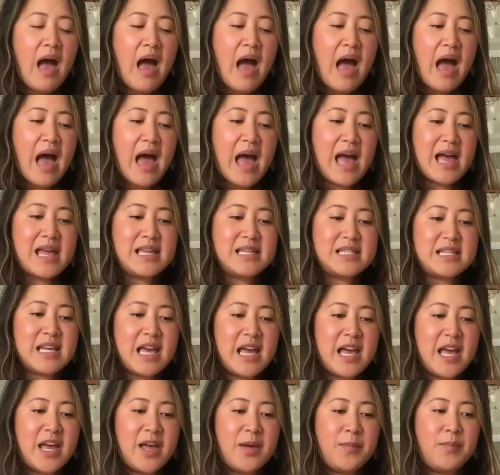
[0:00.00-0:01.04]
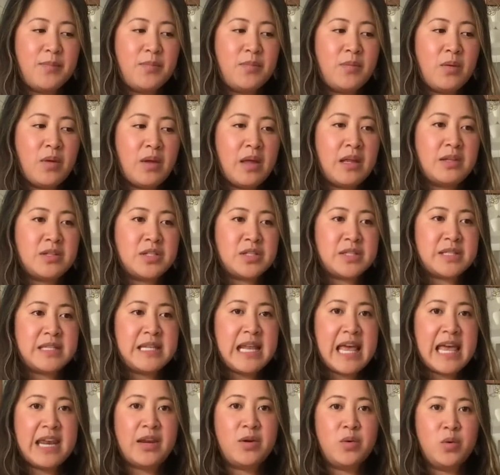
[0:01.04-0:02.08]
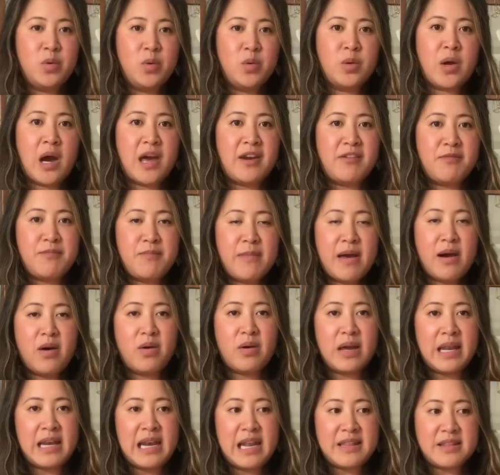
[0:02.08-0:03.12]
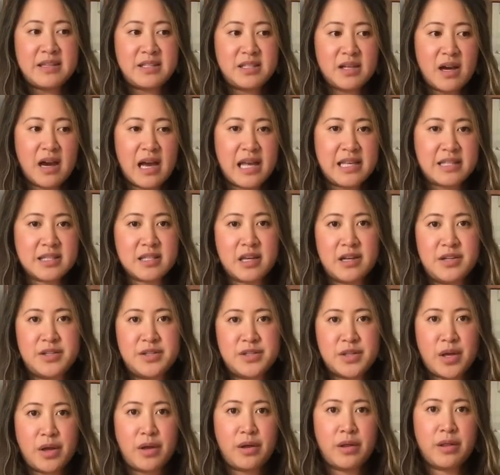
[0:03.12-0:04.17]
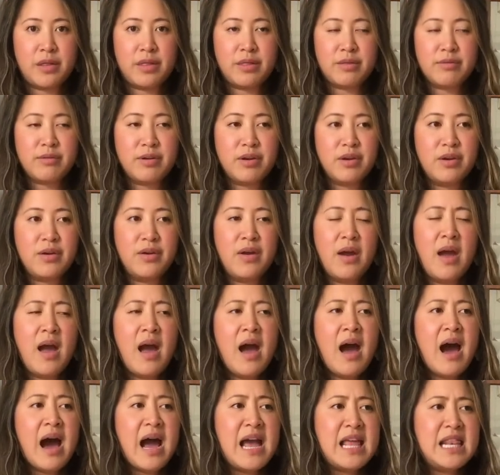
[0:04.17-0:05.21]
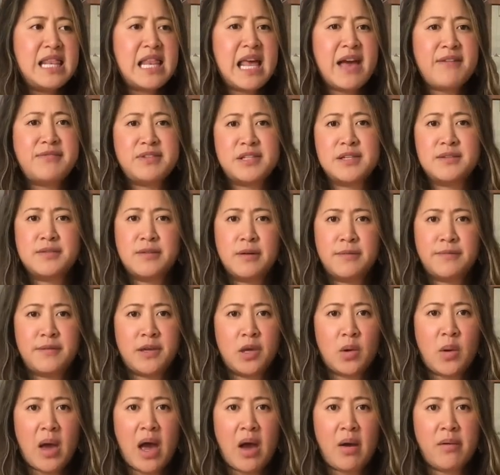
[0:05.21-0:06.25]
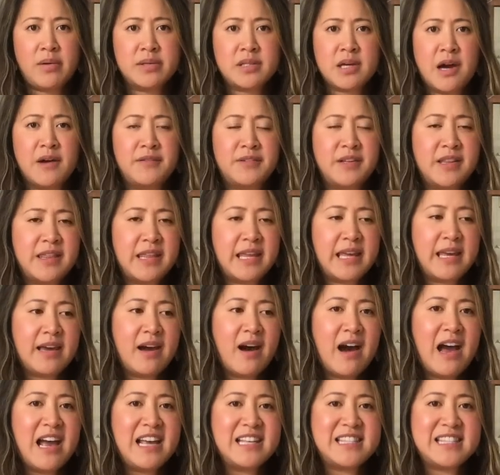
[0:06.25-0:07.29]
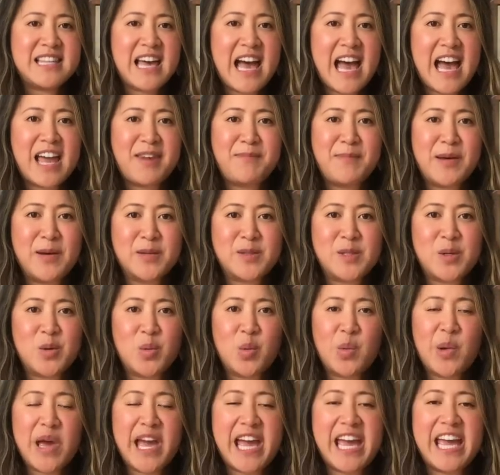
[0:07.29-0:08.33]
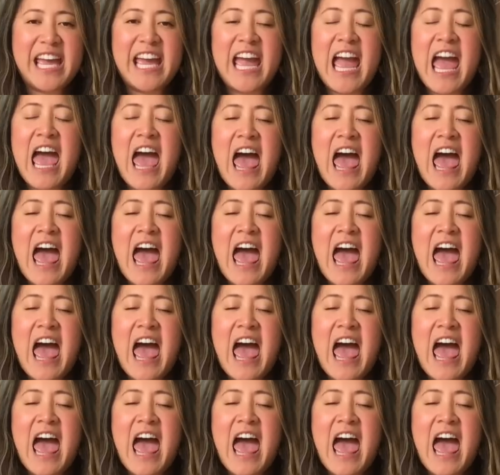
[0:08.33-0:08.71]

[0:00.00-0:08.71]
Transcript: and just let it all kind of melt and let the dyes kind of soak through. I left it for a few hours after the ice had melted away,